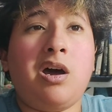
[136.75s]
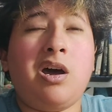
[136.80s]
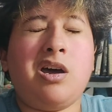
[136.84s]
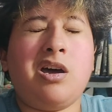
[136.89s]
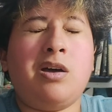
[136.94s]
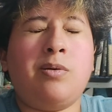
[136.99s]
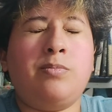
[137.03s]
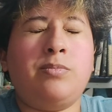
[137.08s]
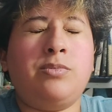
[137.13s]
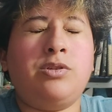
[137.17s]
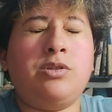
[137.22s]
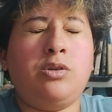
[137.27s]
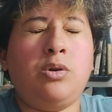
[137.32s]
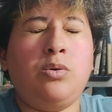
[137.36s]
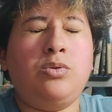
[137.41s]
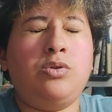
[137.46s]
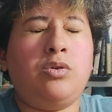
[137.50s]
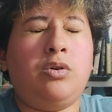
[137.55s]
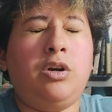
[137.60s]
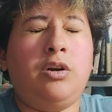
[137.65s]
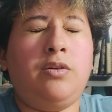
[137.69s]
I'm so
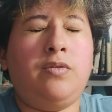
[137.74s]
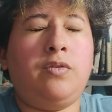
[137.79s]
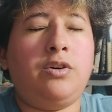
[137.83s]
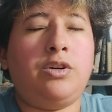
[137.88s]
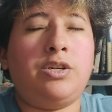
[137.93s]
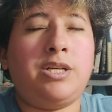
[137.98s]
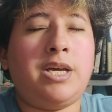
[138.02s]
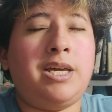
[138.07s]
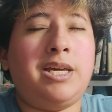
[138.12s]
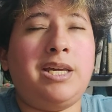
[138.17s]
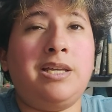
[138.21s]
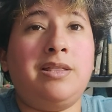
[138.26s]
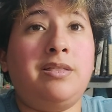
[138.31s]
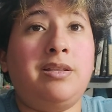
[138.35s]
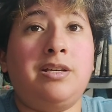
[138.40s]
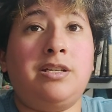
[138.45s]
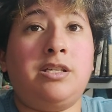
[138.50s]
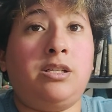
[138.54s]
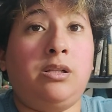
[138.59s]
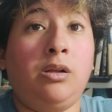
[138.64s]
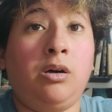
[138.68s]
sorry for taking
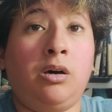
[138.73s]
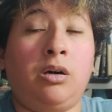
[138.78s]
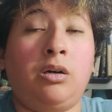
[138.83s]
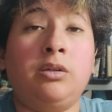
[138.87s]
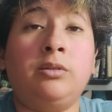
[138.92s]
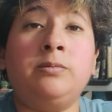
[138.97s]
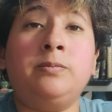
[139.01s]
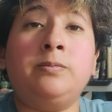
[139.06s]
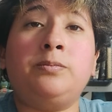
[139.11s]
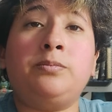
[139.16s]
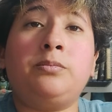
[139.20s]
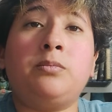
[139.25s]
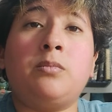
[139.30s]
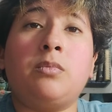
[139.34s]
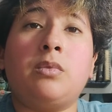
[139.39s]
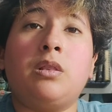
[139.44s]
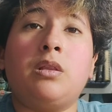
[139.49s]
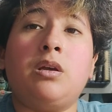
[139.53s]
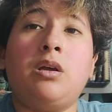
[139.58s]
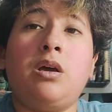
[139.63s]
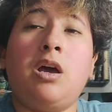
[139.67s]
this long.
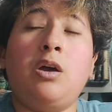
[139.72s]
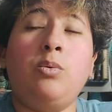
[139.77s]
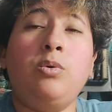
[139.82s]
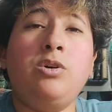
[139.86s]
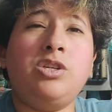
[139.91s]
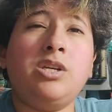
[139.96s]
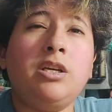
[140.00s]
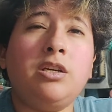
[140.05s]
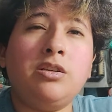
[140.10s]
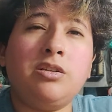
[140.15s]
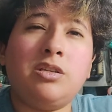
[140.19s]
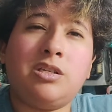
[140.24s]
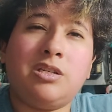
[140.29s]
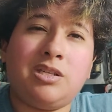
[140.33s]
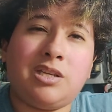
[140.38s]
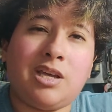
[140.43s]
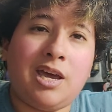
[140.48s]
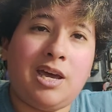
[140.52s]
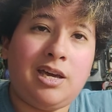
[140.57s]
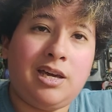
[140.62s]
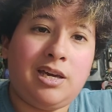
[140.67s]
I wish I could
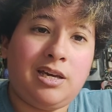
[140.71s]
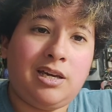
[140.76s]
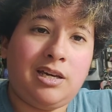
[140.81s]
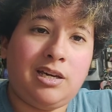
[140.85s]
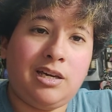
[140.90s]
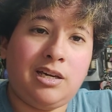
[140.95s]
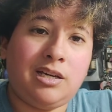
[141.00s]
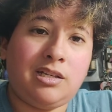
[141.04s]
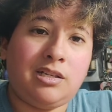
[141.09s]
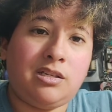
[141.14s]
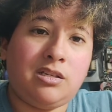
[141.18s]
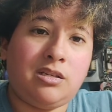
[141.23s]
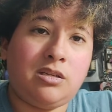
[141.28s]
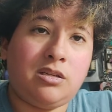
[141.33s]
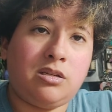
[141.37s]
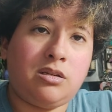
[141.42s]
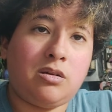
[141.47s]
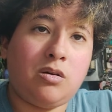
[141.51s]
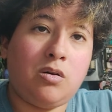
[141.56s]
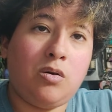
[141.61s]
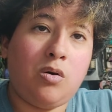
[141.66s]
say
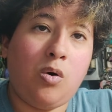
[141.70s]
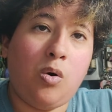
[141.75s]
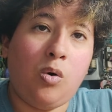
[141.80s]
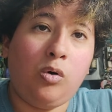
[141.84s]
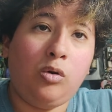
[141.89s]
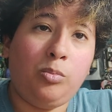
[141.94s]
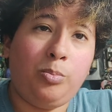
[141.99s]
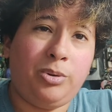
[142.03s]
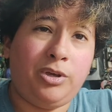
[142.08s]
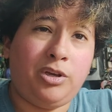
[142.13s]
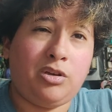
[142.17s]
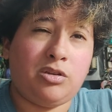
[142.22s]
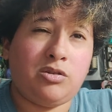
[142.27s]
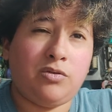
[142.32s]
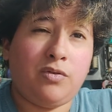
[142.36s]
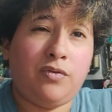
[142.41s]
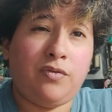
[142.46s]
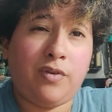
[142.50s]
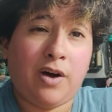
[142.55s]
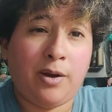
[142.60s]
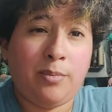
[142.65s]
it's all because
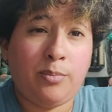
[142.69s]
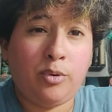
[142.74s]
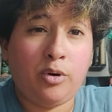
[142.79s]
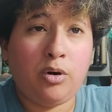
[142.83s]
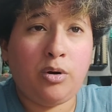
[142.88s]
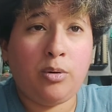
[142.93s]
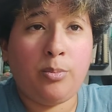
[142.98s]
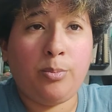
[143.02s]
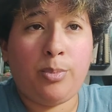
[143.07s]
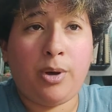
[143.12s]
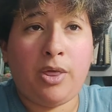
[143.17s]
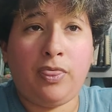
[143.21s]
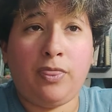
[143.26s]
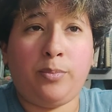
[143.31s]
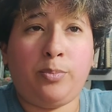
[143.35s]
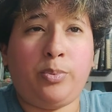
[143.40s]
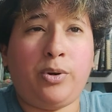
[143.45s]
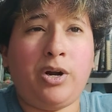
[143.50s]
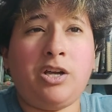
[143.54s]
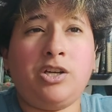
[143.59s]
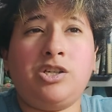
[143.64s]
of fibro, but
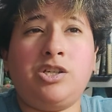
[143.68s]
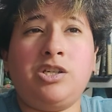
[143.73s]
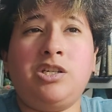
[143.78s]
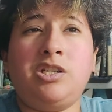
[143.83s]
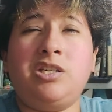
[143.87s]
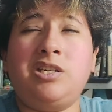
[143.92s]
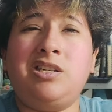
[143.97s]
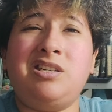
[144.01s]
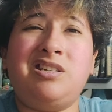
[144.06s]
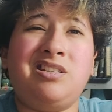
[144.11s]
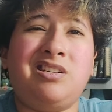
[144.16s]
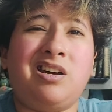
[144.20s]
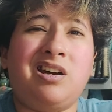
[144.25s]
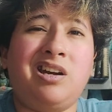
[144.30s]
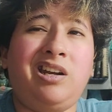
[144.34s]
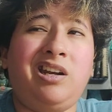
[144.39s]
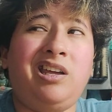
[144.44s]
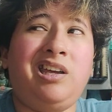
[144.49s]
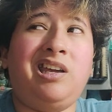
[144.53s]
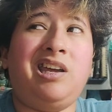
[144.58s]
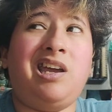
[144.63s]
depression,
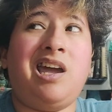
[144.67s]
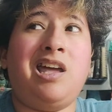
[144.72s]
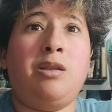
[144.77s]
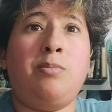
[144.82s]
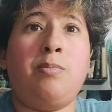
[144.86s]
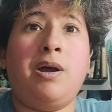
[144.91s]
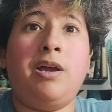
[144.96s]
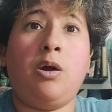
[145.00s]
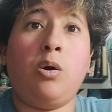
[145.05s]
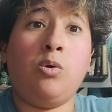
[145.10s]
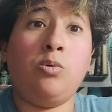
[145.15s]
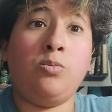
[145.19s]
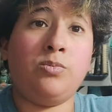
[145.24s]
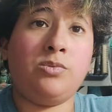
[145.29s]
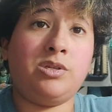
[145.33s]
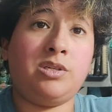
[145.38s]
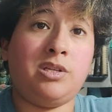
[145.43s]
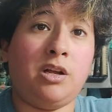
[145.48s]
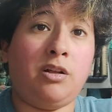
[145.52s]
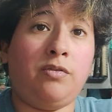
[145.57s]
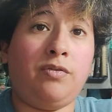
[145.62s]
anxiety, and my own
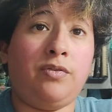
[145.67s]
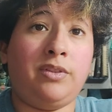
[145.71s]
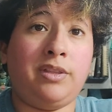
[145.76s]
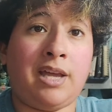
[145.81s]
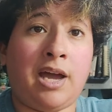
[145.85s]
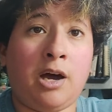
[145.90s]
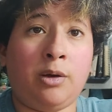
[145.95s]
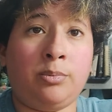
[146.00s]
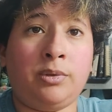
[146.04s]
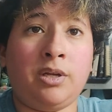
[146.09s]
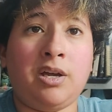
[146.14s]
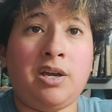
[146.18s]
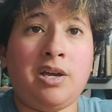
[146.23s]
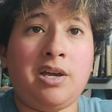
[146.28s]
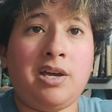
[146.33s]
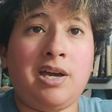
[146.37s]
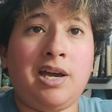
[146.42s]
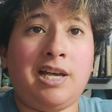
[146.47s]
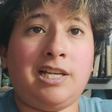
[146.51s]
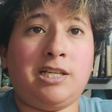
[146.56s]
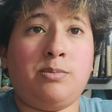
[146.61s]
self-doubt
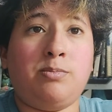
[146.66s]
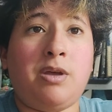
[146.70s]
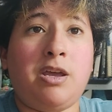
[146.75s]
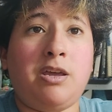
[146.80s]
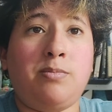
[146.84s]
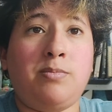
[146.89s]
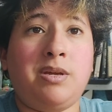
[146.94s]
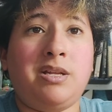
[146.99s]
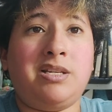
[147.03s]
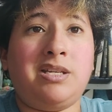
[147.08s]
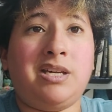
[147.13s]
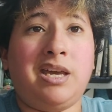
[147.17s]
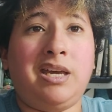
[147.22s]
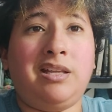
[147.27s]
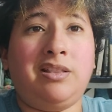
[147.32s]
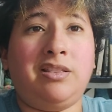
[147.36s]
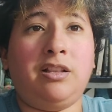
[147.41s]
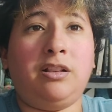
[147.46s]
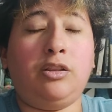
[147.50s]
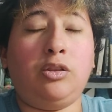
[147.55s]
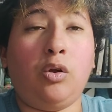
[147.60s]
has made me
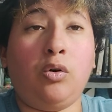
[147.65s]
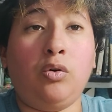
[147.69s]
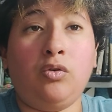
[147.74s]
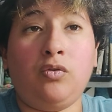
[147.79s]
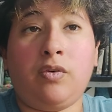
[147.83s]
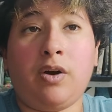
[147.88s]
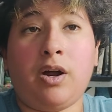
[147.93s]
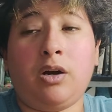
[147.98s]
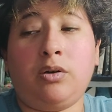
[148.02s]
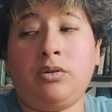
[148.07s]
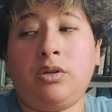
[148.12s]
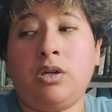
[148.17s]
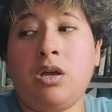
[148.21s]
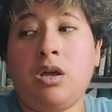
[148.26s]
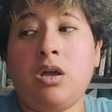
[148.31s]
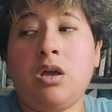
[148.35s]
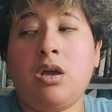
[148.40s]
take the long route.